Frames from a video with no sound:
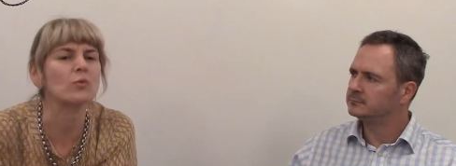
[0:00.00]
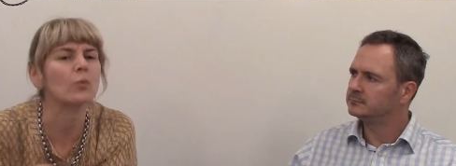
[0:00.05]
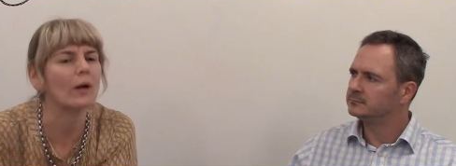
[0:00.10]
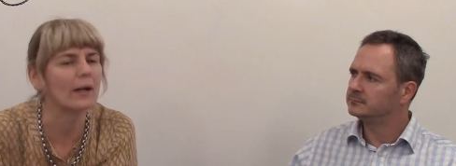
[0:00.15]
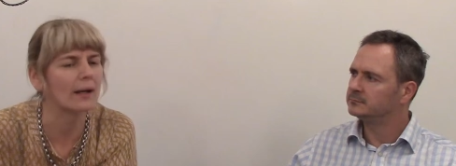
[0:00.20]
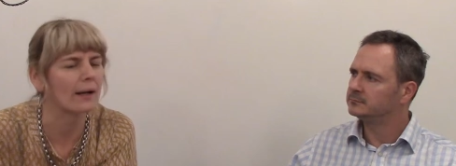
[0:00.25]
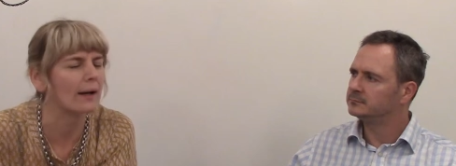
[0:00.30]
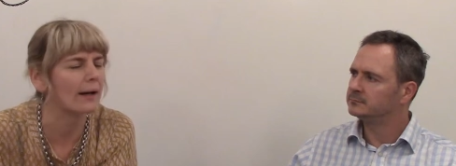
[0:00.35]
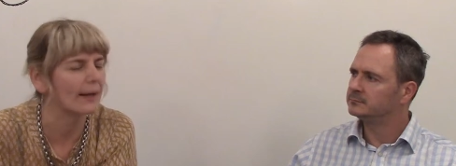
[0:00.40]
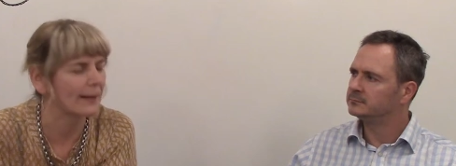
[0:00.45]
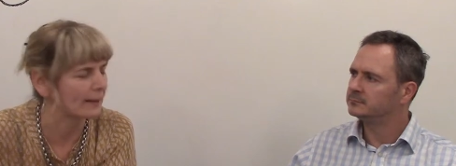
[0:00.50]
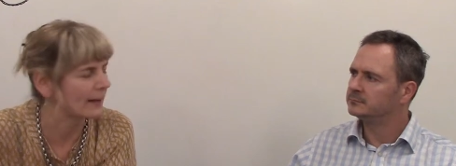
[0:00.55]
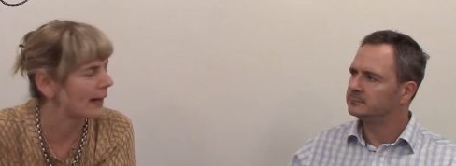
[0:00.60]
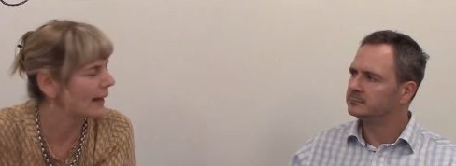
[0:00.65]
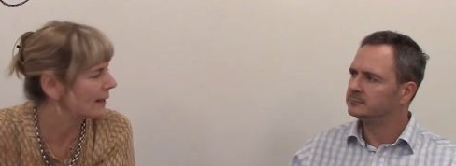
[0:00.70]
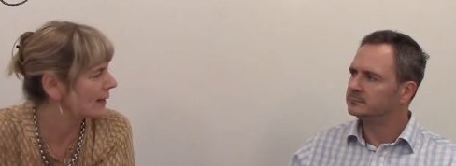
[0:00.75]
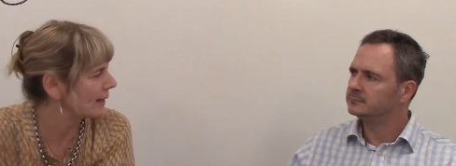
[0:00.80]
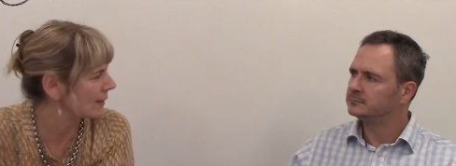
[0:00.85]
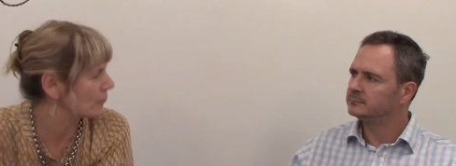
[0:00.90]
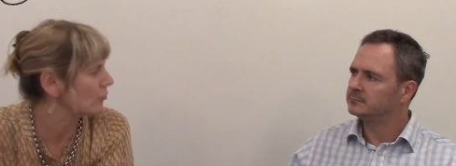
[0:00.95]
Speaker 1: one line.
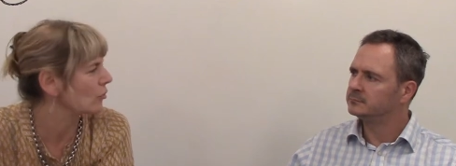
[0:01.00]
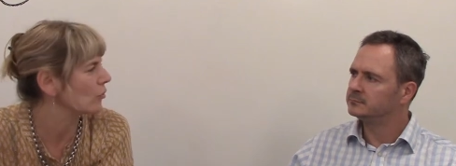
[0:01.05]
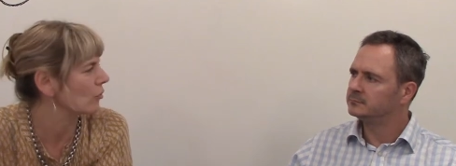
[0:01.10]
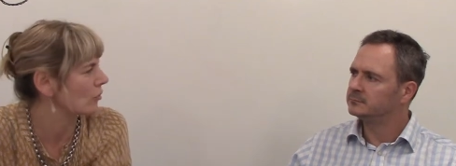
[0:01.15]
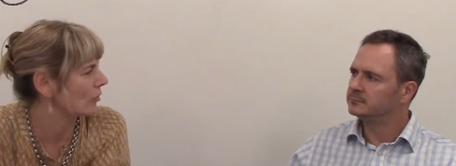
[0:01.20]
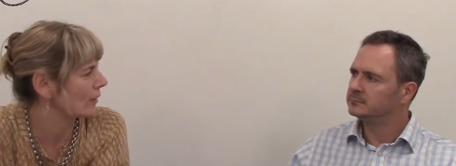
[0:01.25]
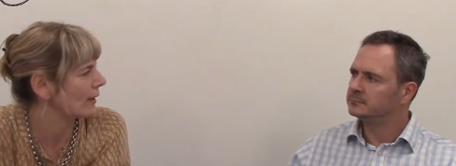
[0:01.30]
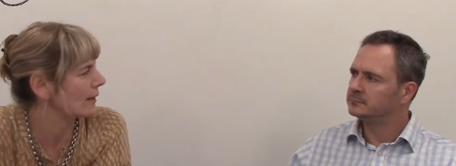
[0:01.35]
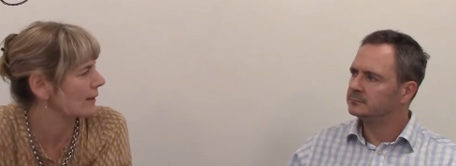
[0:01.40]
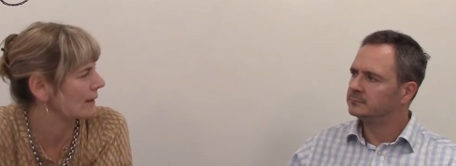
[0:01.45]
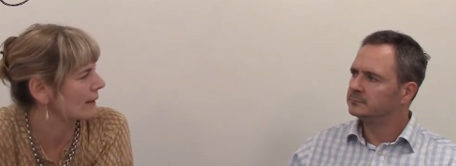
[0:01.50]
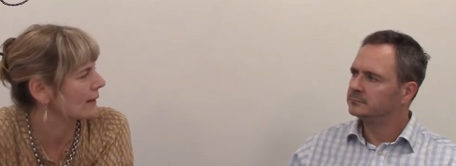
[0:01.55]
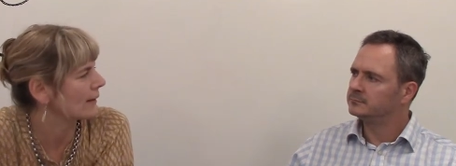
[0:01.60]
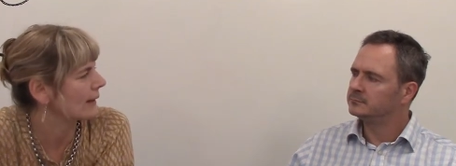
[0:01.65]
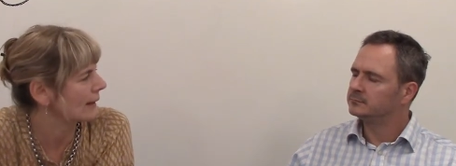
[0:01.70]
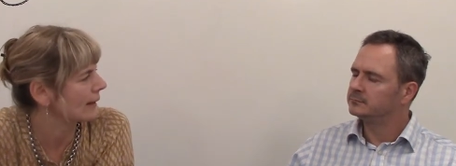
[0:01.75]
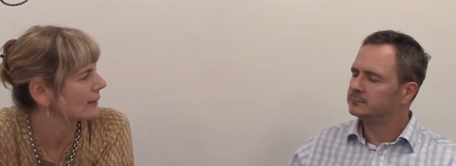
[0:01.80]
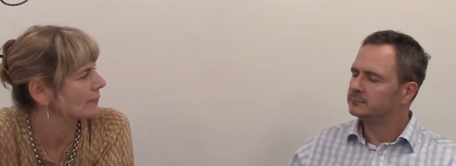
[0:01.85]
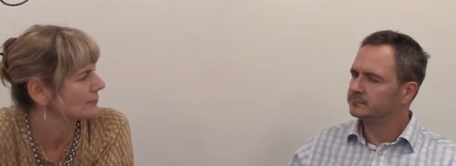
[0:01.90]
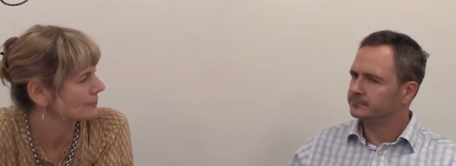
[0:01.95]
I need more, I think,
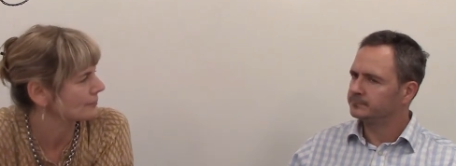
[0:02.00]
there.